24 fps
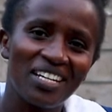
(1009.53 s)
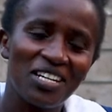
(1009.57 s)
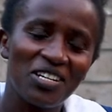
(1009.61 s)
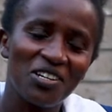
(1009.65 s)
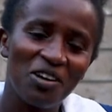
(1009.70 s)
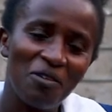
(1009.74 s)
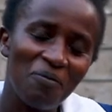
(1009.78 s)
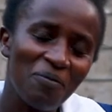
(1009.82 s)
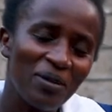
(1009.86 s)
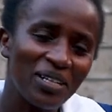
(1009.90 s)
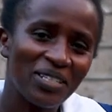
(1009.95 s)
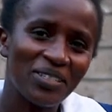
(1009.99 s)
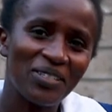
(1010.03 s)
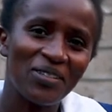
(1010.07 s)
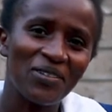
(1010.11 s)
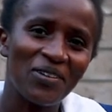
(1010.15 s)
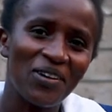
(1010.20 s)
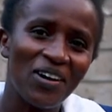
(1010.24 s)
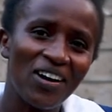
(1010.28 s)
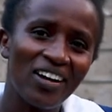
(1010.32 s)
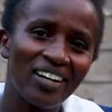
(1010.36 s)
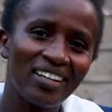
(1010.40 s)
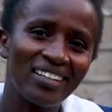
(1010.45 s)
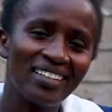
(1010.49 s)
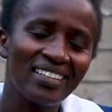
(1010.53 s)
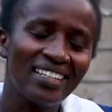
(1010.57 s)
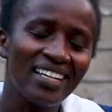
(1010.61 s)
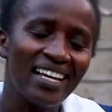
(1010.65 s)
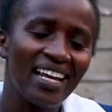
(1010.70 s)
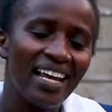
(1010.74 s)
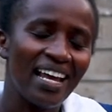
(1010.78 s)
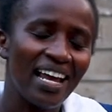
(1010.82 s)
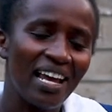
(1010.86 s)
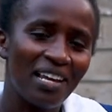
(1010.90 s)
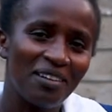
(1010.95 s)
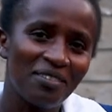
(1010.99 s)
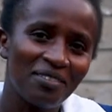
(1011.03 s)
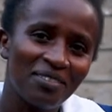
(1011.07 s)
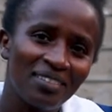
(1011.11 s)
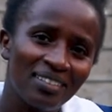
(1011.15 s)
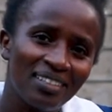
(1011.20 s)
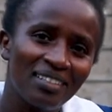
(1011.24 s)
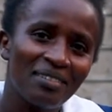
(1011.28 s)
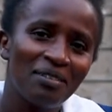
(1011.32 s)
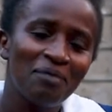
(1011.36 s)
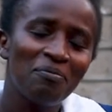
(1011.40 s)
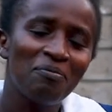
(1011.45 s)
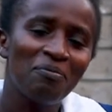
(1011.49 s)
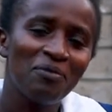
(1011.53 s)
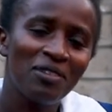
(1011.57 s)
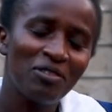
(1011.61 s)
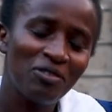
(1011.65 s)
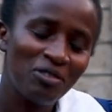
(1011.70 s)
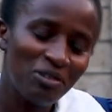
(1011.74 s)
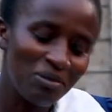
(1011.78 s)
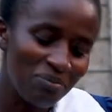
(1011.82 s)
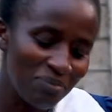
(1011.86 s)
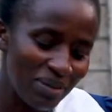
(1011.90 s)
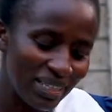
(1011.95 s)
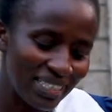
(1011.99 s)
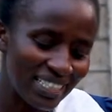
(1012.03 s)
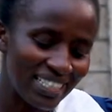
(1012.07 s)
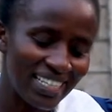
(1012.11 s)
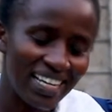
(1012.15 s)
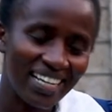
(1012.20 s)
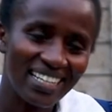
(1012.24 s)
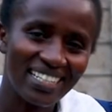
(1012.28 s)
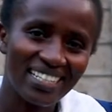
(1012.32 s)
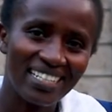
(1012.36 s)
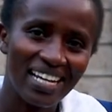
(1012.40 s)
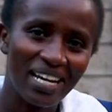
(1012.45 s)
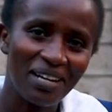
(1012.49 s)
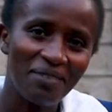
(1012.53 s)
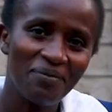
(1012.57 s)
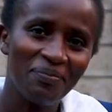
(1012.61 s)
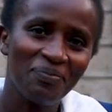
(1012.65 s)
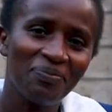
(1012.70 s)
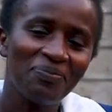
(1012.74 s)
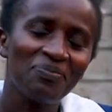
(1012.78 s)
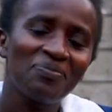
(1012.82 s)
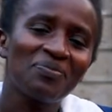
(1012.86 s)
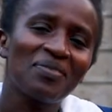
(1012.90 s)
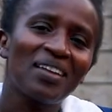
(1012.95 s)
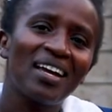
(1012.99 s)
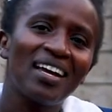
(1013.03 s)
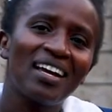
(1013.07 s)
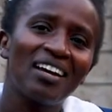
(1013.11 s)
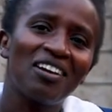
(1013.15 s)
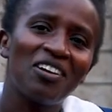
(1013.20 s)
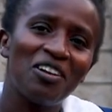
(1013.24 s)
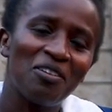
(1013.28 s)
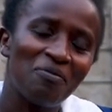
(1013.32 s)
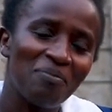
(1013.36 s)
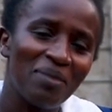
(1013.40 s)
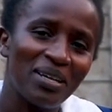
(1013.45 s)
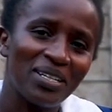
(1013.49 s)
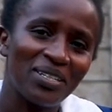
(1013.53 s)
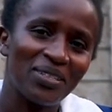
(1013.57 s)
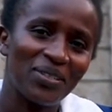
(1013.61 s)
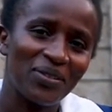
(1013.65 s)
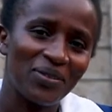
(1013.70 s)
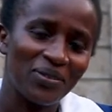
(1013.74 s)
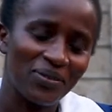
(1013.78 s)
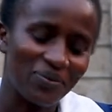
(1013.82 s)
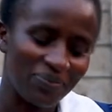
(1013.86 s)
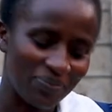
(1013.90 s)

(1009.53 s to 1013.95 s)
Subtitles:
God bless you all, and we will meet next time. God bless you.